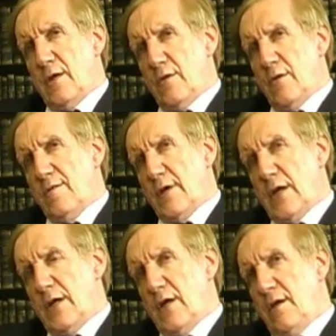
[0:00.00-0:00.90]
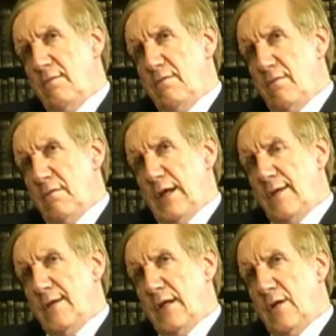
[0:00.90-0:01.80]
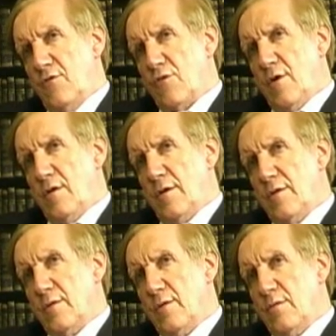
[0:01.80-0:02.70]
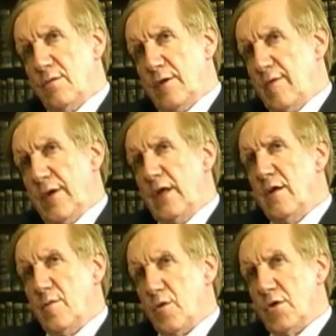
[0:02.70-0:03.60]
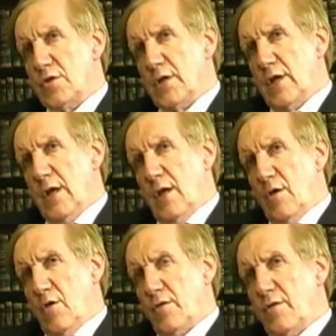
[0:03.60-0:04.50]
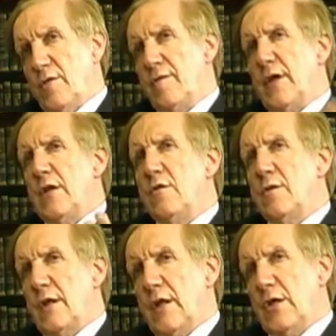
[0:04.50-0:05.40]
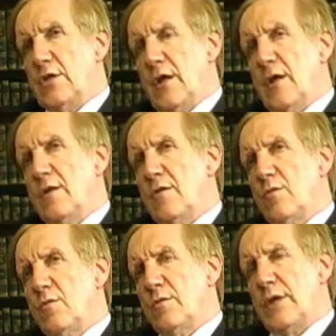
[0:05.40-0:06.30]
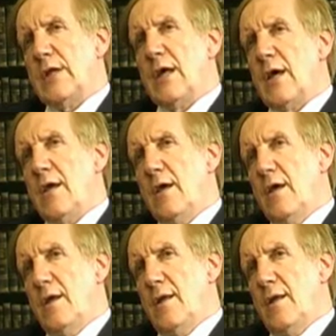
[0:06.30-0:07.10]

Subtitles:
you are very easily drawn to defend abortion or to defend euthanasia and to deny